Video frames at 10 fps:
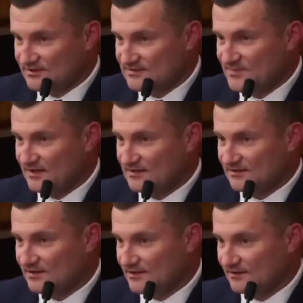
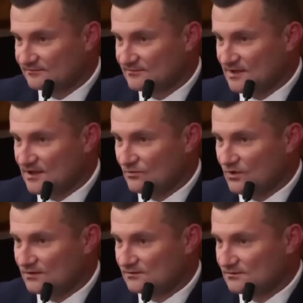speculating
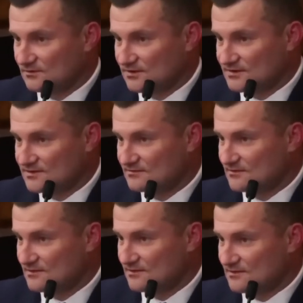what was
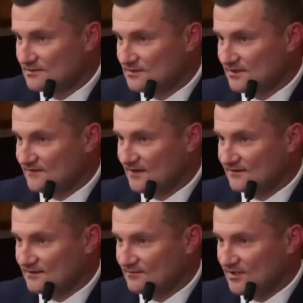
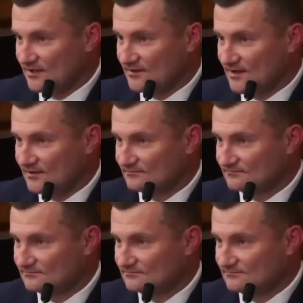intended by that,
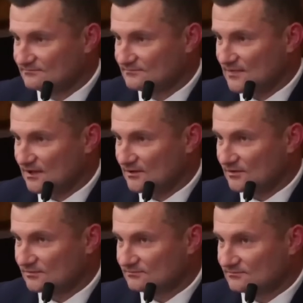
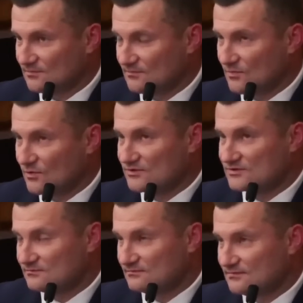or what
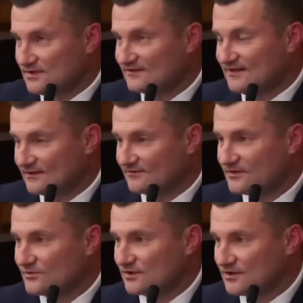was the intent of
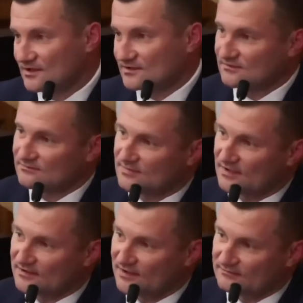communication
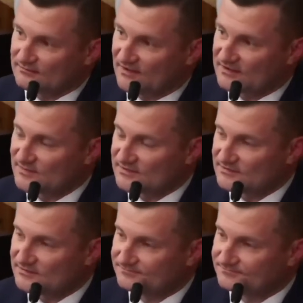by that text message.